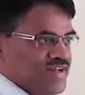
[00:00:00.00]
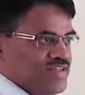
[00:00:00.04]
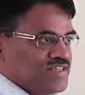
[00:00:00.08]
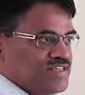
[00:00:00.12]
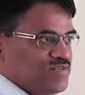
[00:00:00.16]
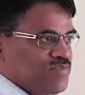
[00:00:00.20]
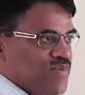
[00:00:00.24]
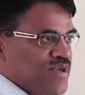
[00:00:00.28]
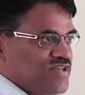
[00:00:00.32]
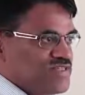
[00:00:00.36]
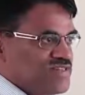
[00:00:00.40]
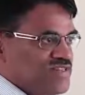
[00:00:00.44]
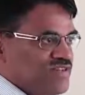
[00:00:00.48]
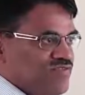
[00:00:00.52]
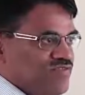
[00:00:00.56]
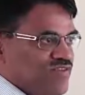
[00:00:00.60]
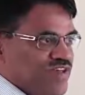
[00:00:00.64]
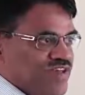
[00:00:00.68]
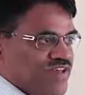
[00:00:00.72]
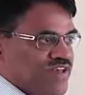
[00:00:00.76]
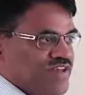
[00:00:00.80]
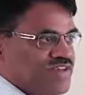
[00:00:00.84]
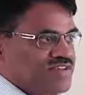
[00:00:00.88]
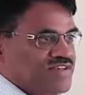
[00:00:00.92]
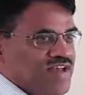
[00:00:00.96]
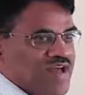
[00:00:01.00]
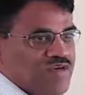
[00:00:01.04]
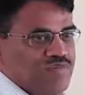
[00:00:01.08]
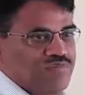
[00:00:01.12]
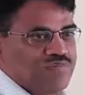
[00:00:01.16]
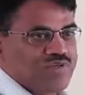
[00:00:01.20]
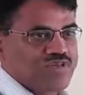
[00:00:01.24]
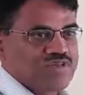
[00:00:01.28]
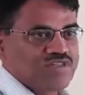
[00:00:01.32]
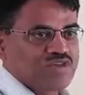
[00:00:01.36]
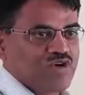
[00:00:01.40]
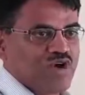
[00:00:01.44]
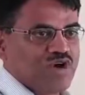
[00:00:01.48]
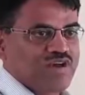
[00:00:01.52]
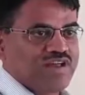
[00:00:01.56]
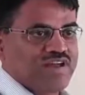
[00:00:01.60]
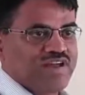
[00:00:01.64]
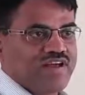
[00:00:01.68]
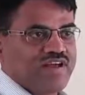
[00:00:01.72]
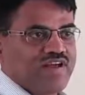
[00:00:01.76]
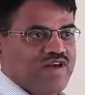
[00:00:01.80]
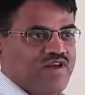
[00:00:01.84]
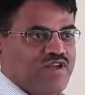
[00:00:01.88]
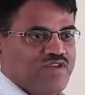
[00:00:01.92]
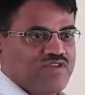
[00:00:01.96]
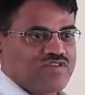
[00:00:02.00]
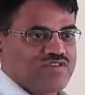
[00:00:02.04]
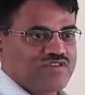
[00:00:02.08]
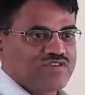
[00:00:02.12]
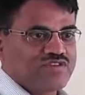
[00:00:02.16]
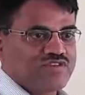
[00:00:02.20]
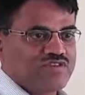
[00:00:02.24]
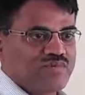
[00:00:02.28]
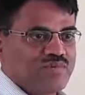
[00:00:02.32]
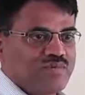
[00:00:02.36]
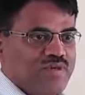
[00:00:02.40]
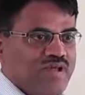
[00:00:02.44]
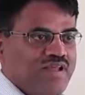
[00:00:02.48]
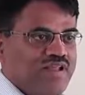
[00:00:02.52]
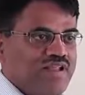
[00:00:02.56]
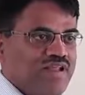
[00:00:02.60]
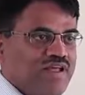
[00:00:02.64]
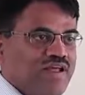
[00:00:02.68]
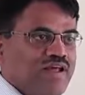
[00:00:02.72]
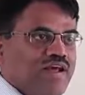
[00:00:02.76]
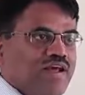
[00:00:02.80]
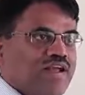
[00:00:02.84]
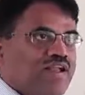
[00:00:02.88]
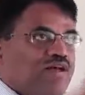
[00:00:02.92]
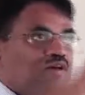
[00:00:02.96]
specific example sorting reduces to min. Now